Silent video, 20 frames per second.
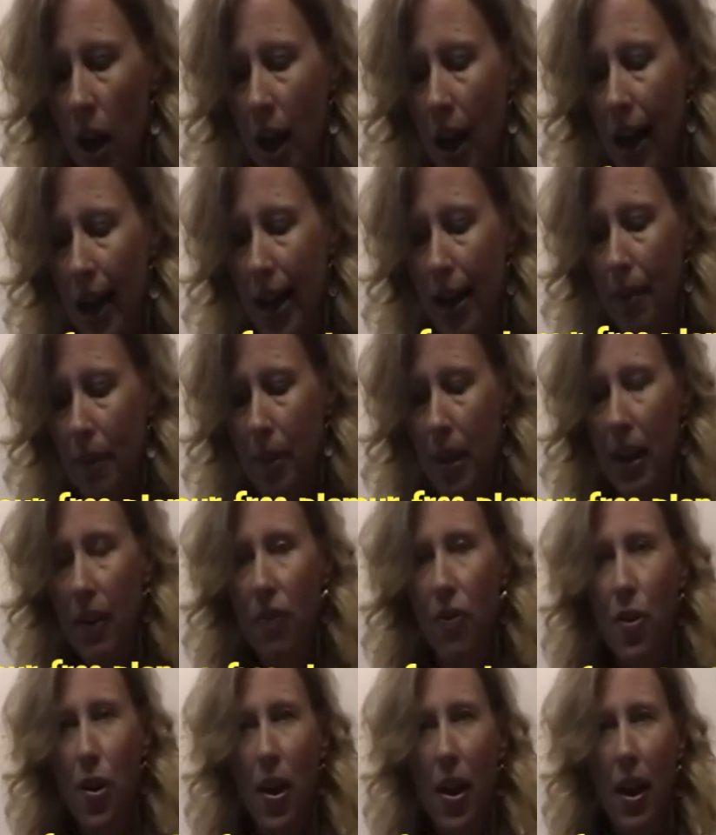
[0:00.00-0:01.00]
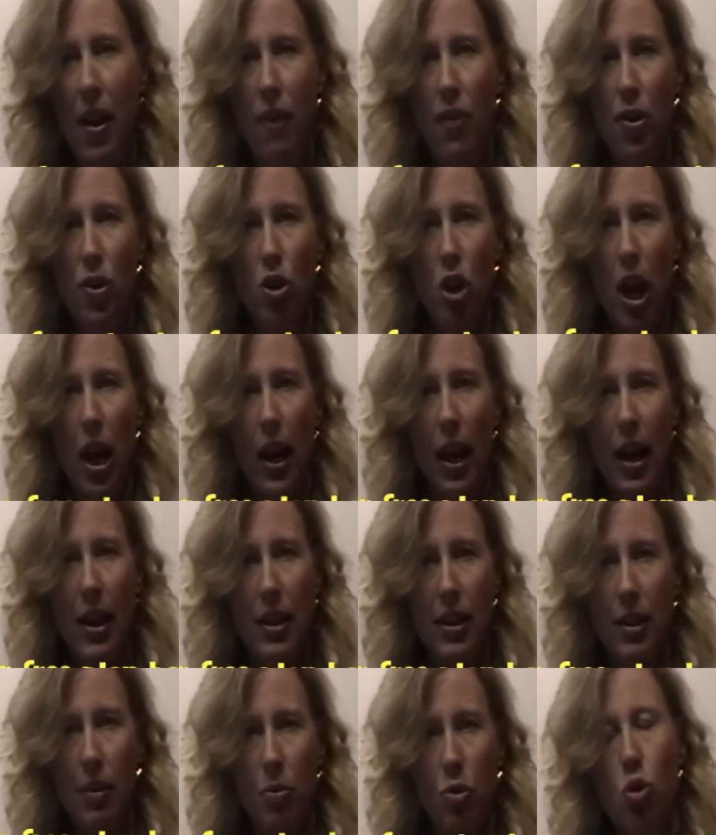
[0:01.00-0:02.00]
If your child
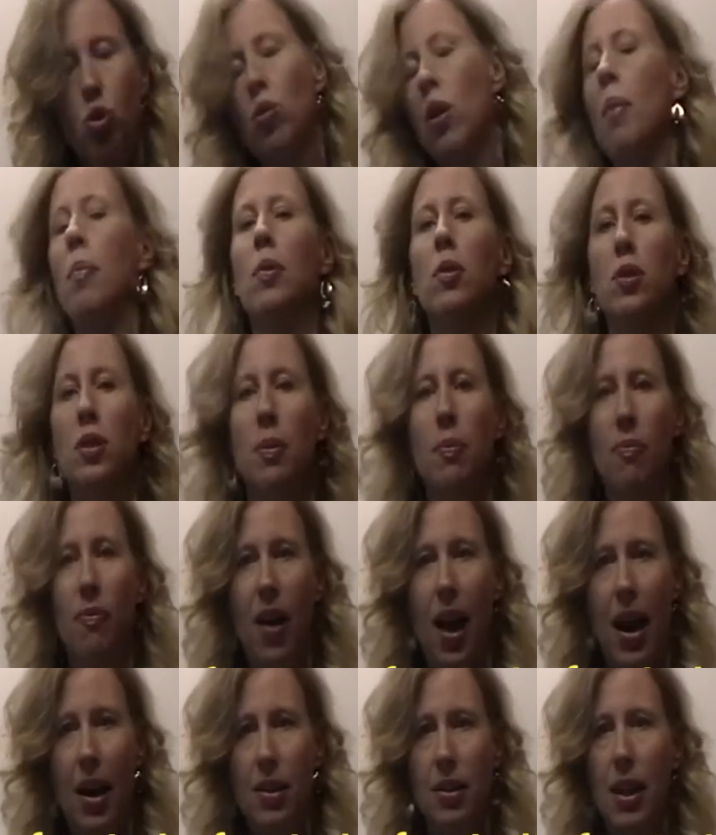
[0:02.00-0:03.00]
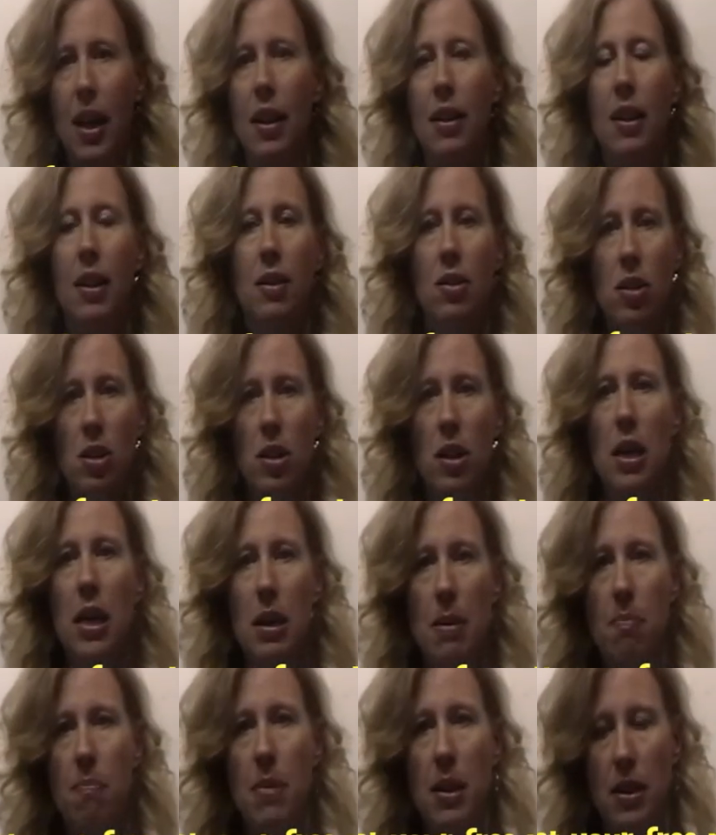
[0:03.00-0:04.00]
has some troublesome facts, like they just
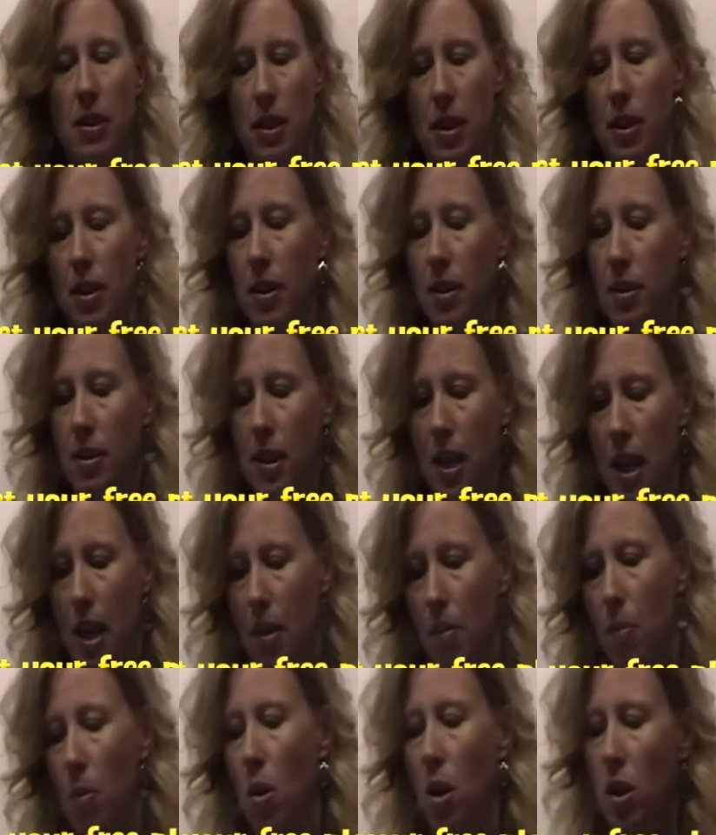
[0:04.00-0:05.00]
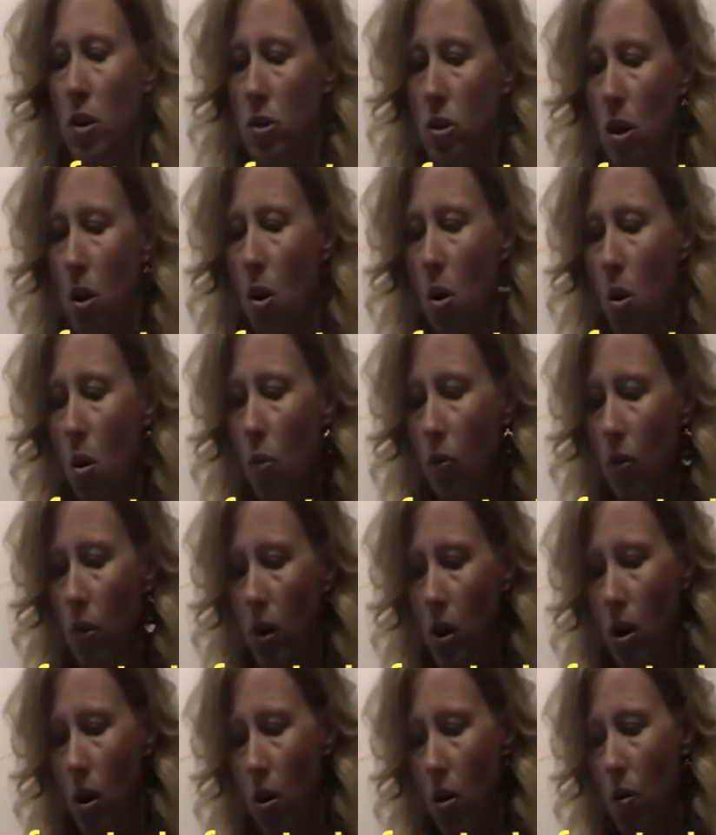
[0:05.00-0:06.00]
keep missing the same ones over
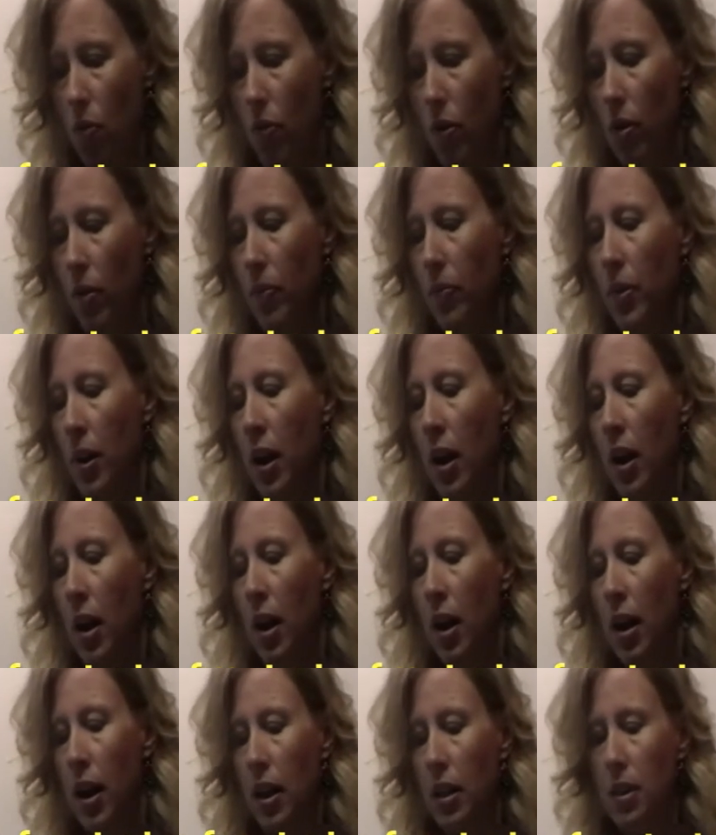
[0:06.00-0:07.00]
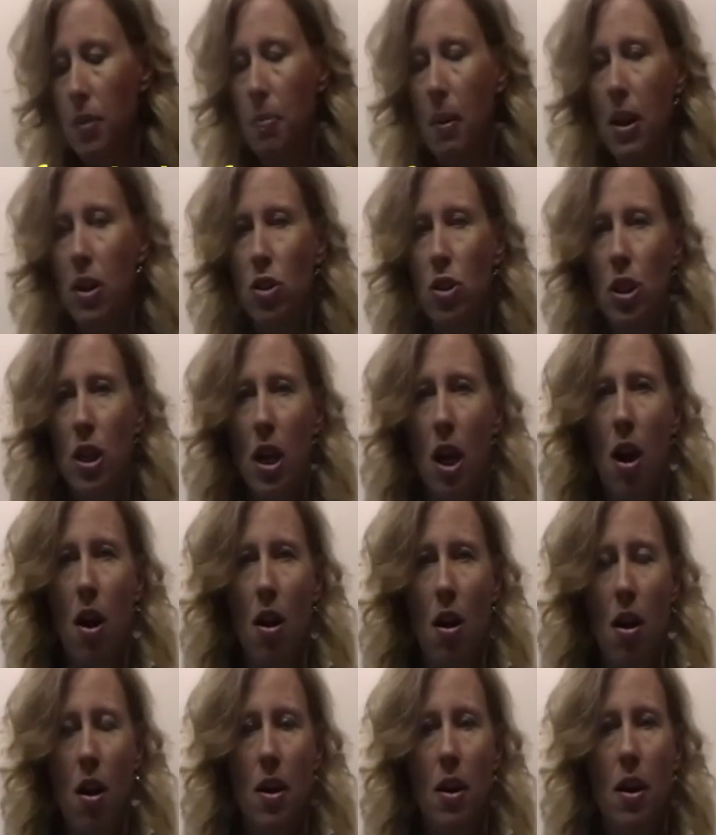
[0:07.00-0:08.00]
and over, especially
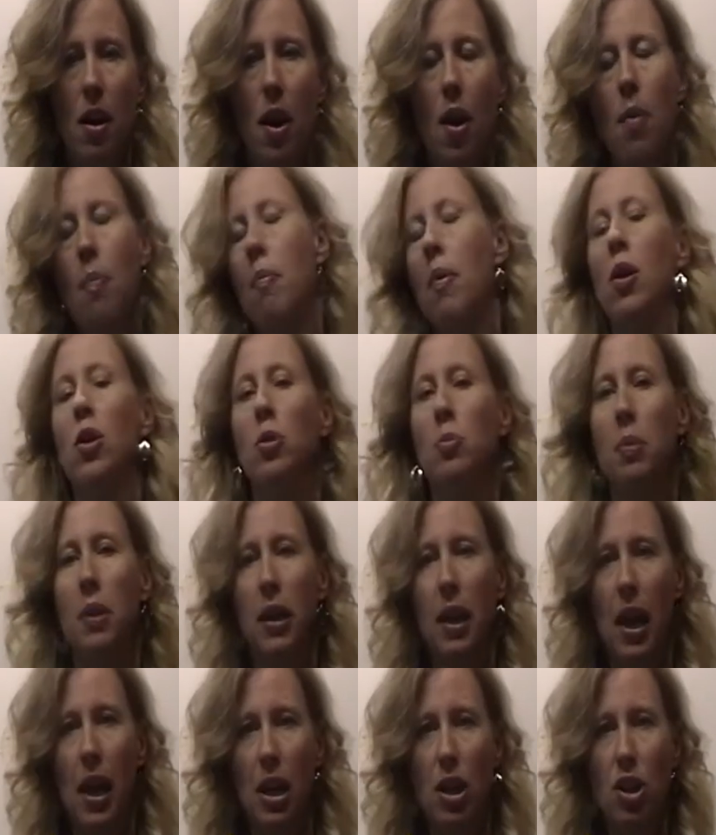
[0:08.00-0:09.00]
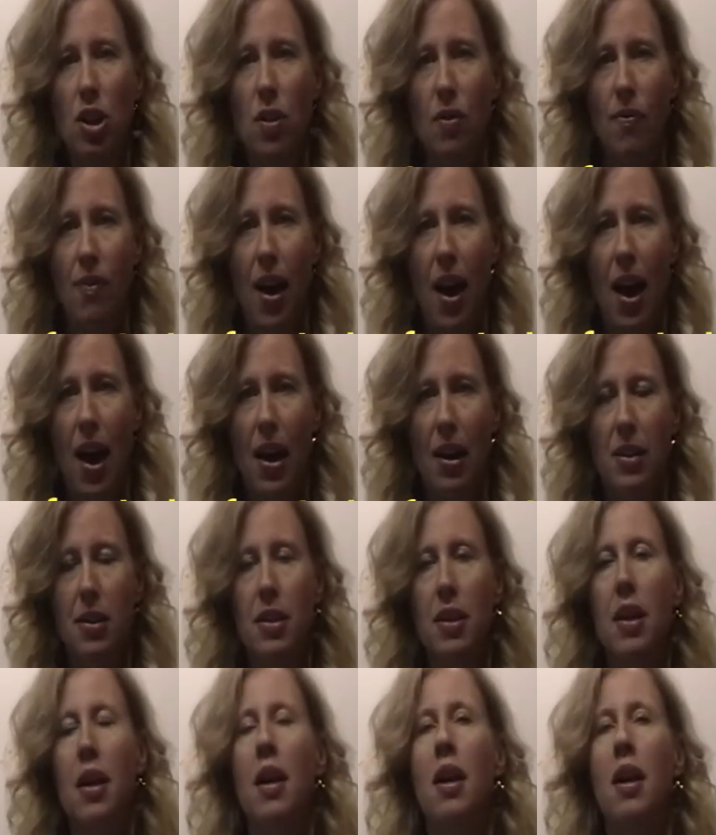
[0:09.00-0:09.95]
on multiplication facts,